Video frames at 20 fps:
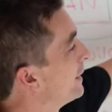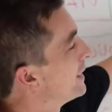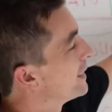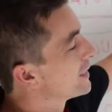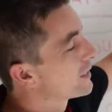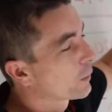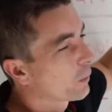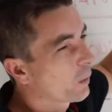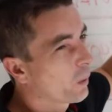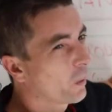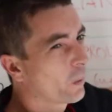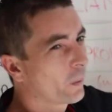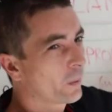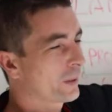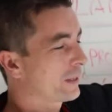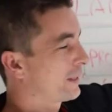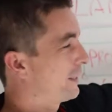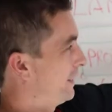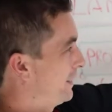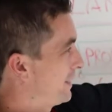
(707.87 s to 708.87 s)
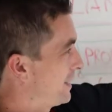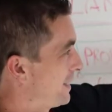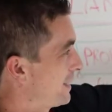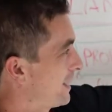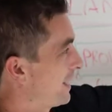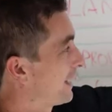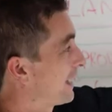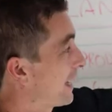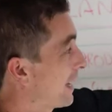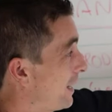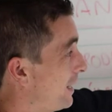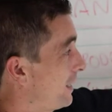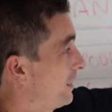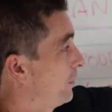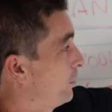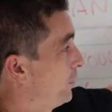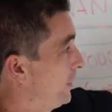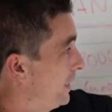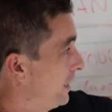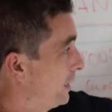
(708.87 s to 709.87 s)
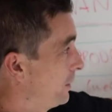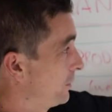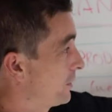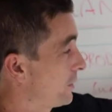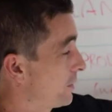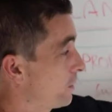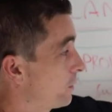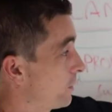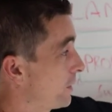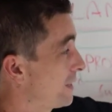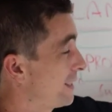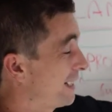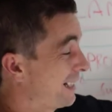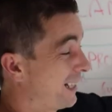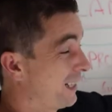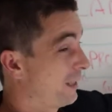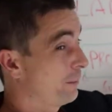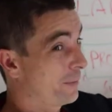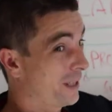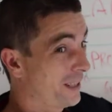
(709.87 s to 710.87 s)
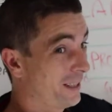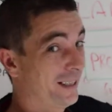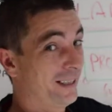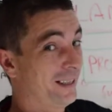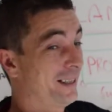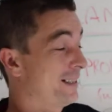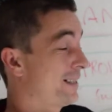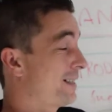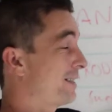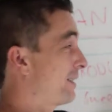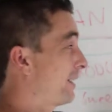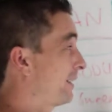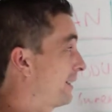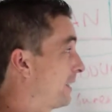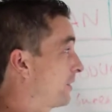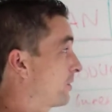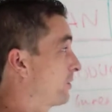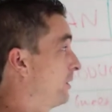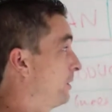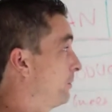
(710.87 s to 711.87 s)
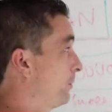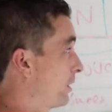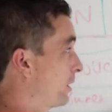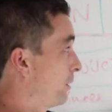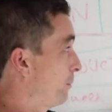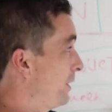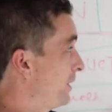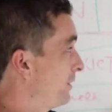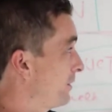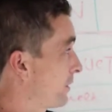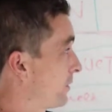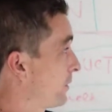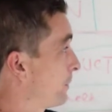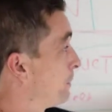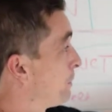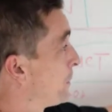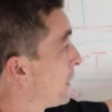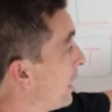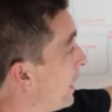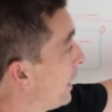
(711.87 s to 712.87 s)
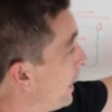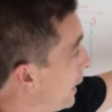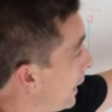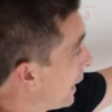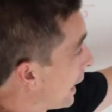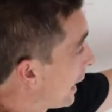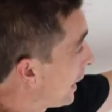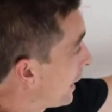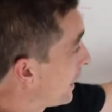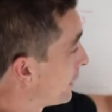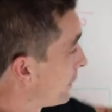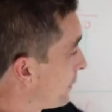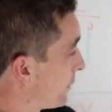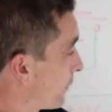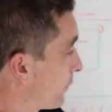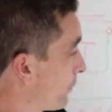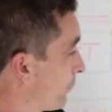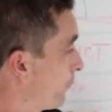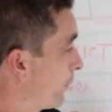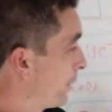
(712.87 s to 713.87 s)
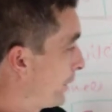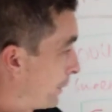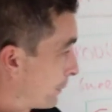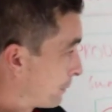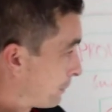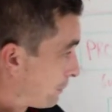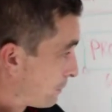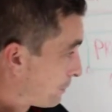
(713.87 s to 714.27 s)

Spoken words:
So all this can be outsourced, and in many cases I actually recommend it. And free.